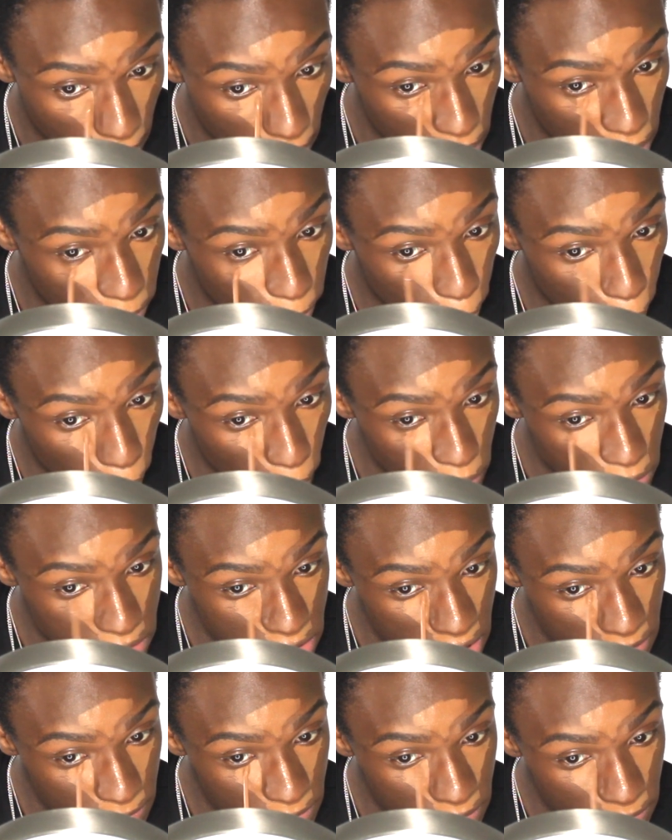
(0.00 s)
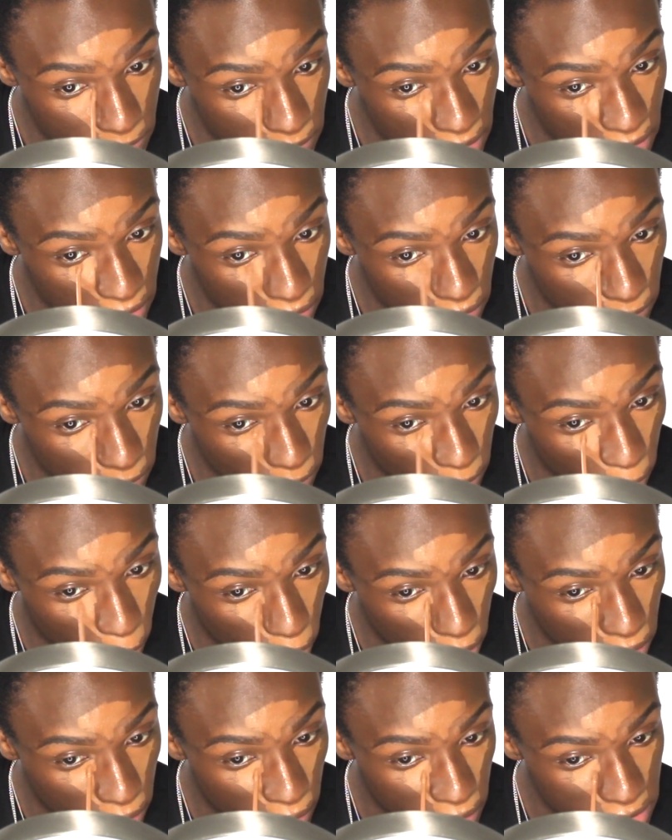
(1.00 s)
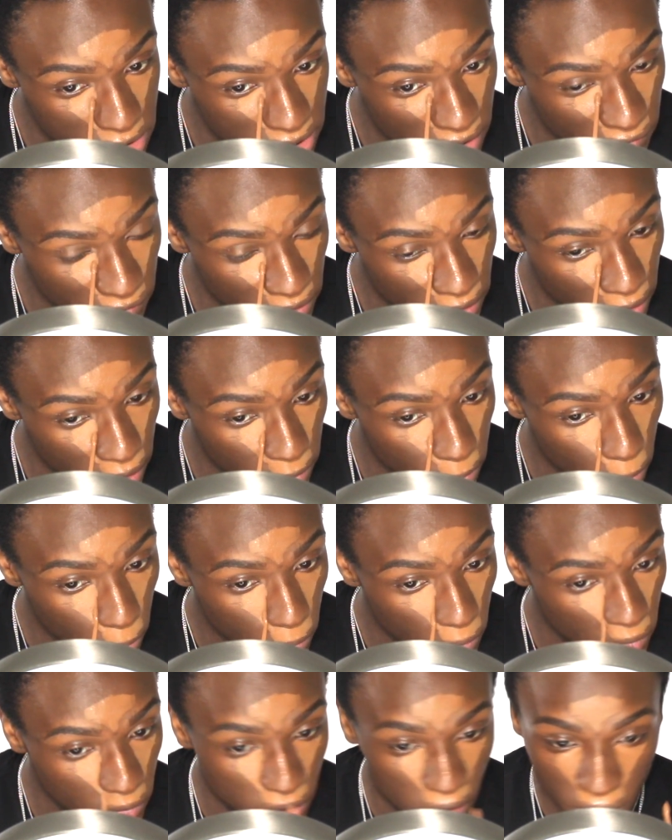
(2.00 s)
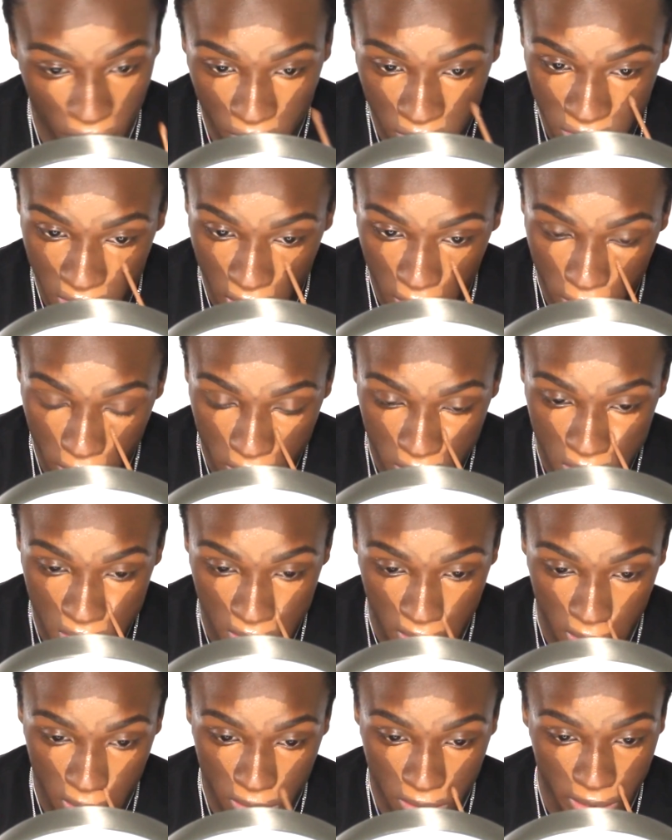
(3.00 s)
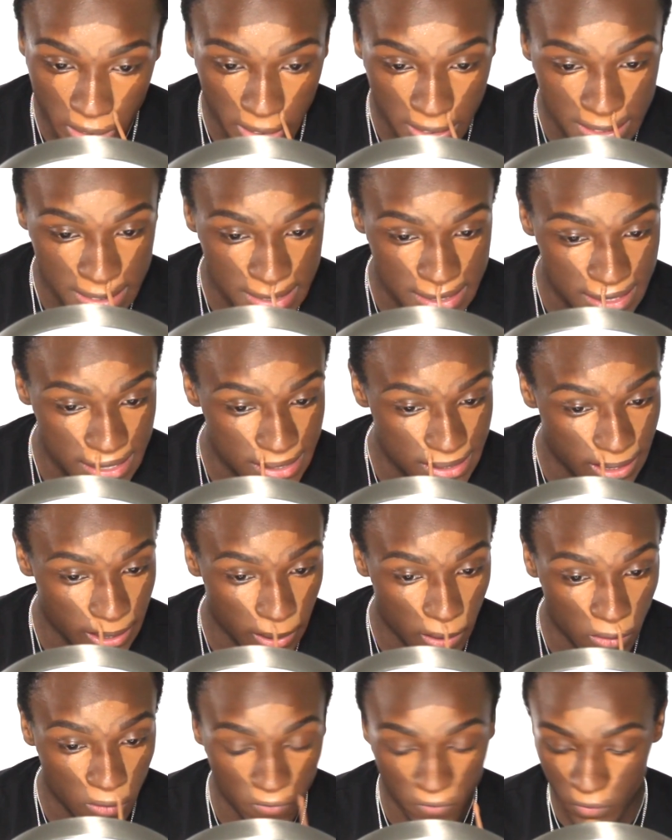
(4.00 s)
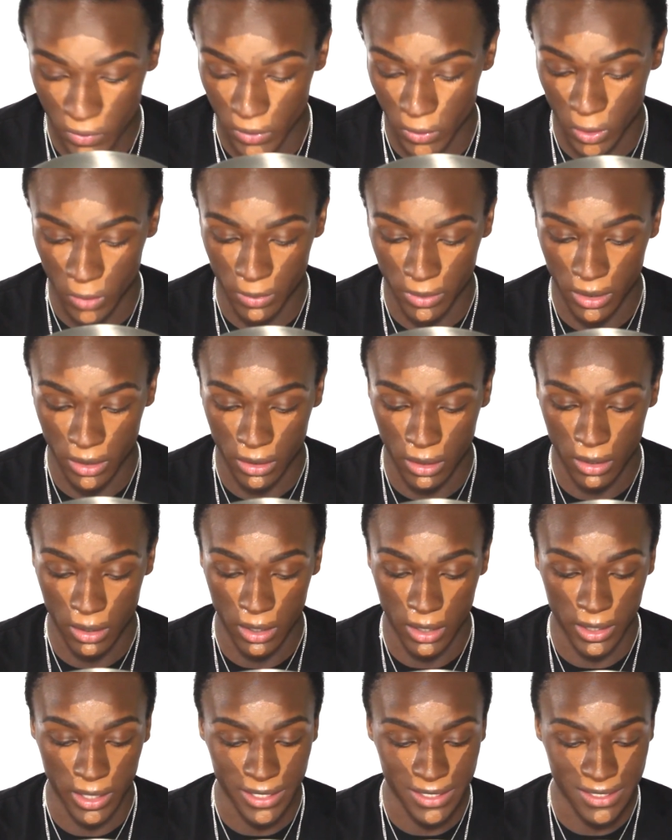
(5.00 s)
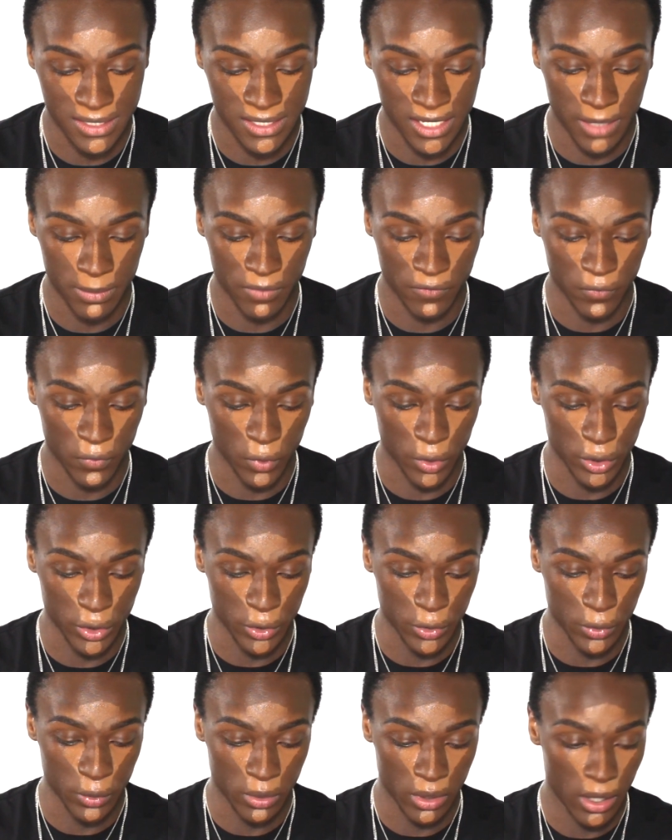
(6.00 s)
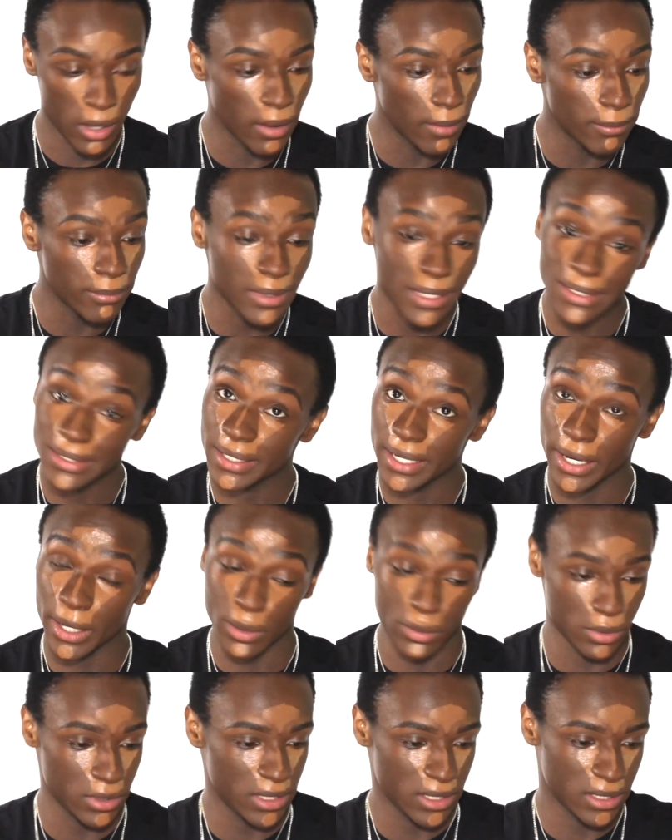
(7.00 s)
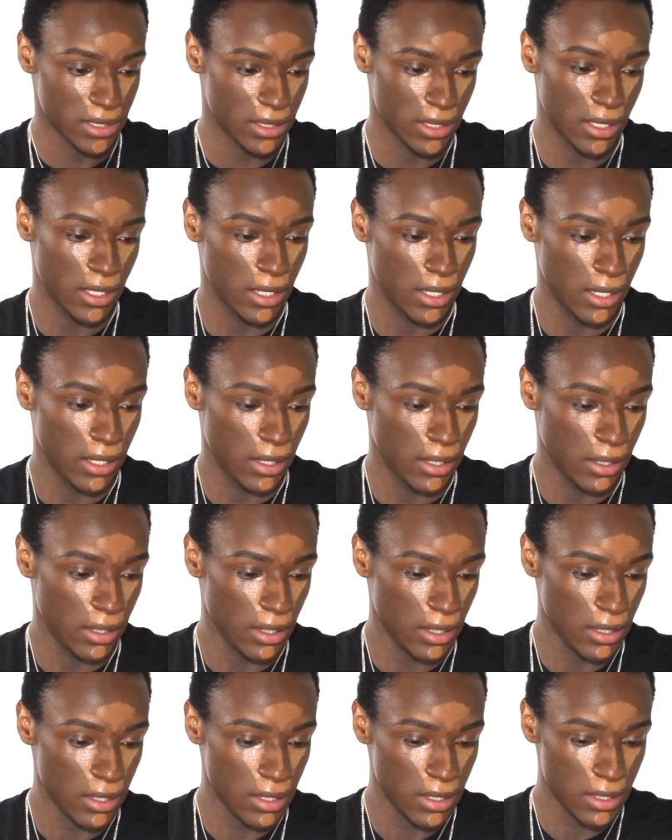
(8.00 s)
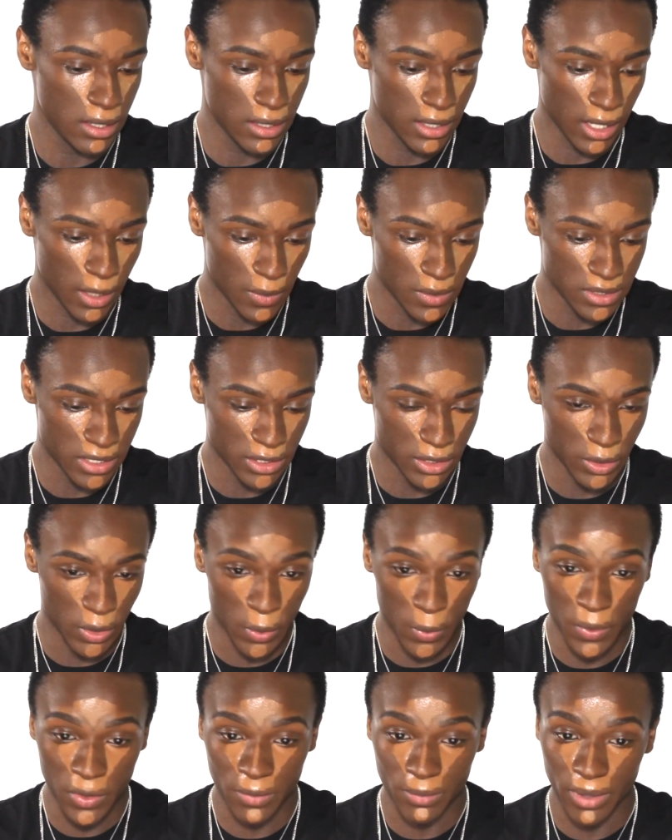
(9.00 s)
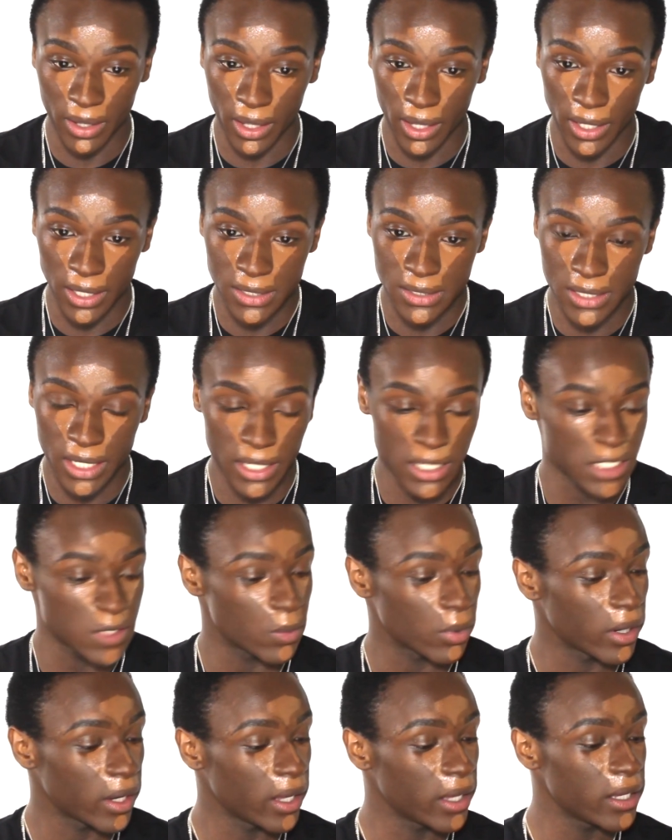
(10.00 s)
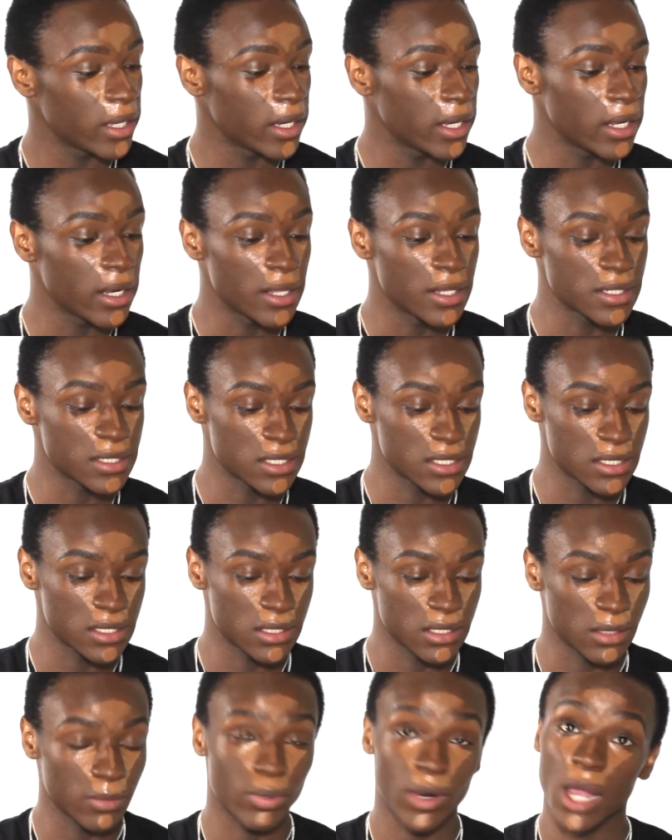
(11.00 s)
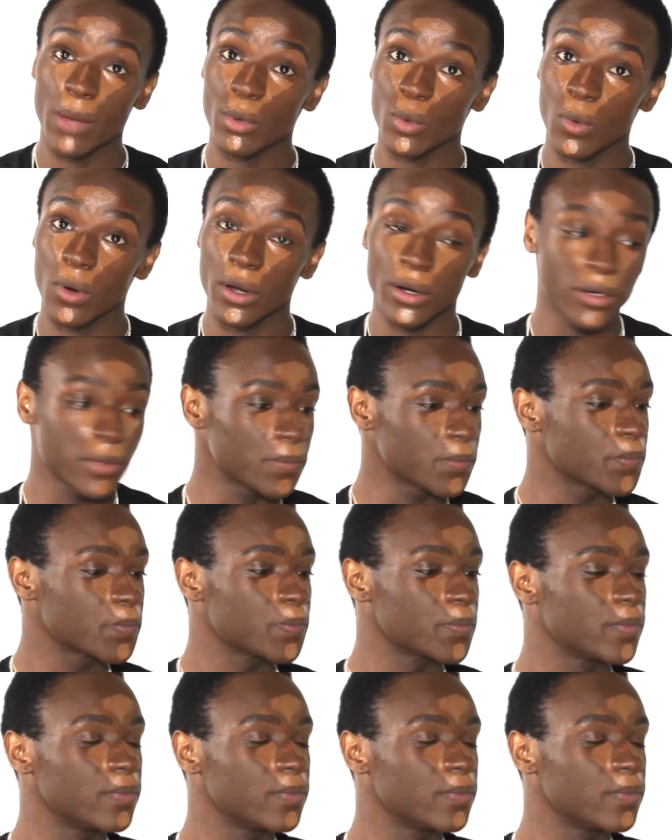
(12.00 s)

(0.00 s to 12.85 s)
And the pro tip to get more longevity and more coverage out of your concealer, let it sit down for a little bit and set before you blend it out. And I always like to go in with my setting spray again, and this is the primer water.